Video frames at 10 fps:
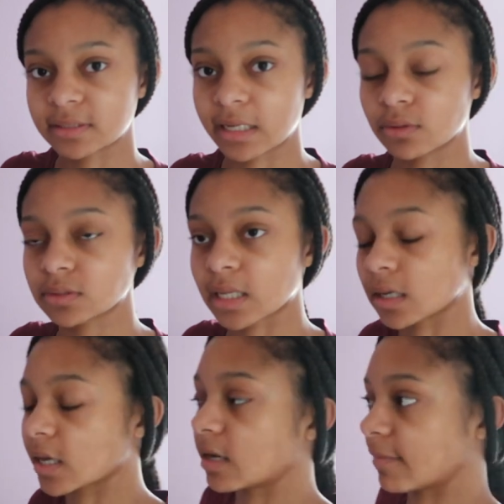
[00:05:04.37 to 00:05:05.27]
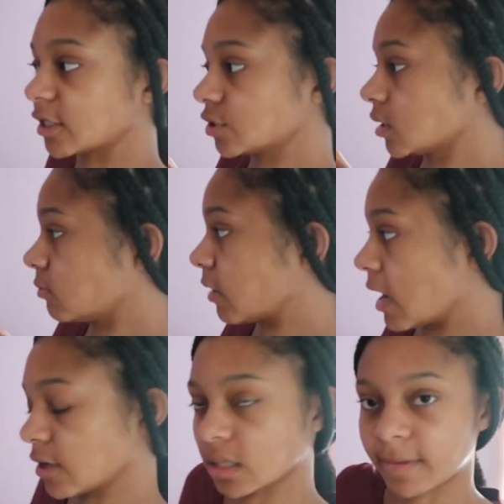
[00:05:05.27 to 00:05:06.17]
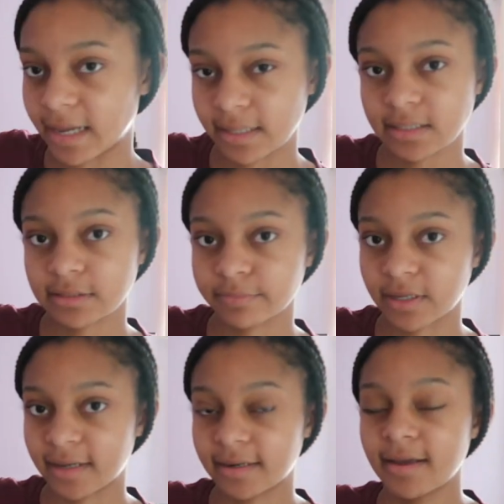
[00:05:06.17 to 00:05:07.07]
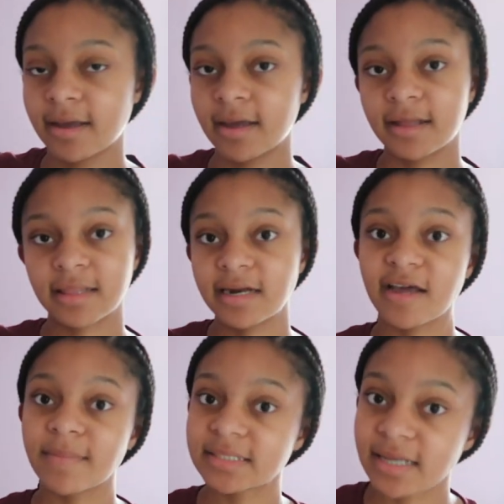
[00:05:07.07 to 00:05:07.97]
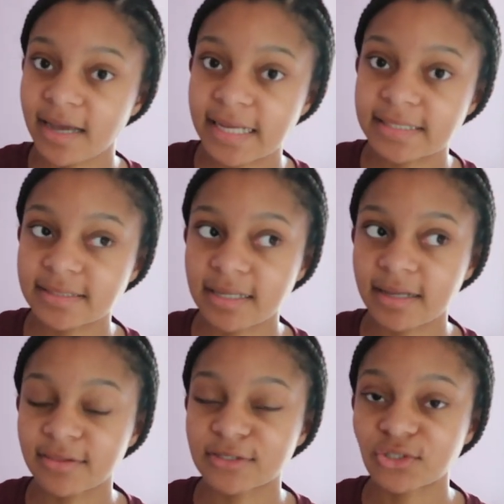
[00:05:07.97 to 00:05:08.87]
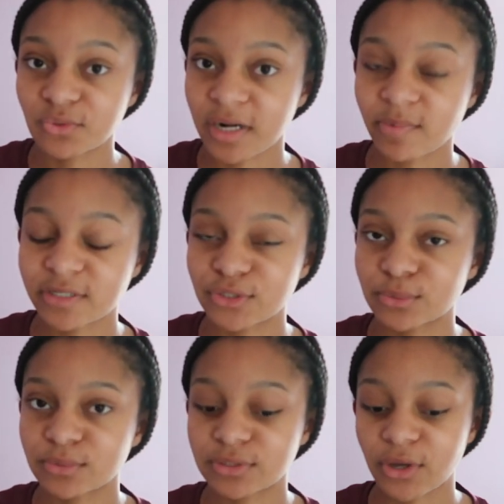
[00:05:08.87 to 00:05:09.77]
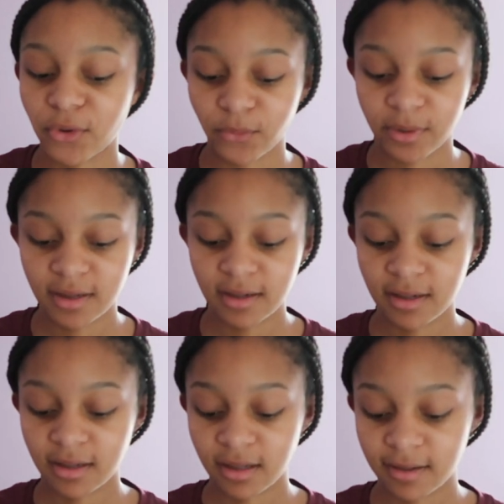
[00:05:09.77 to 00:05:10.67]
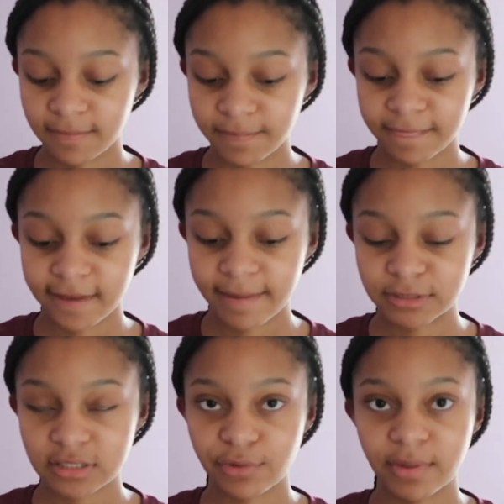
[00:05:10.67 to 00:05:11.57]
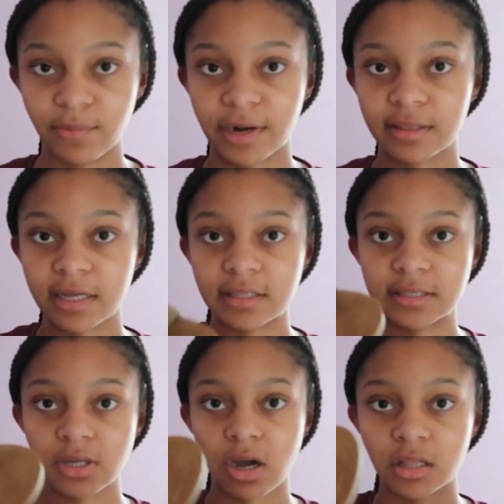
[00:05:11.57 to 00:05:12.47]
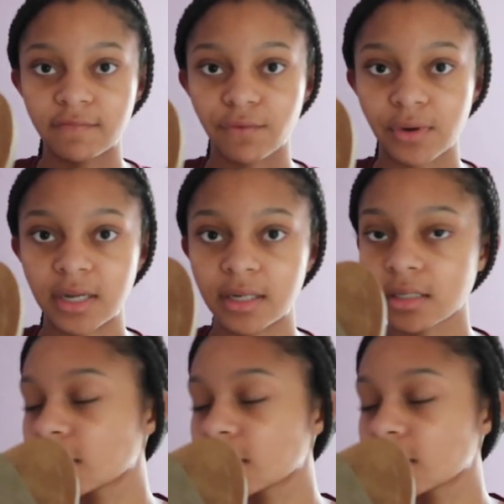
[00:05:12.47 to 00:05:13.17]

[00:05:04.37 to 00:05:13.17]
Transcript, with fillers: sandals that could kind of match the brown in the pants but they didn't have my size at the store i went to so um, i'm just gonna be wearing like these olive green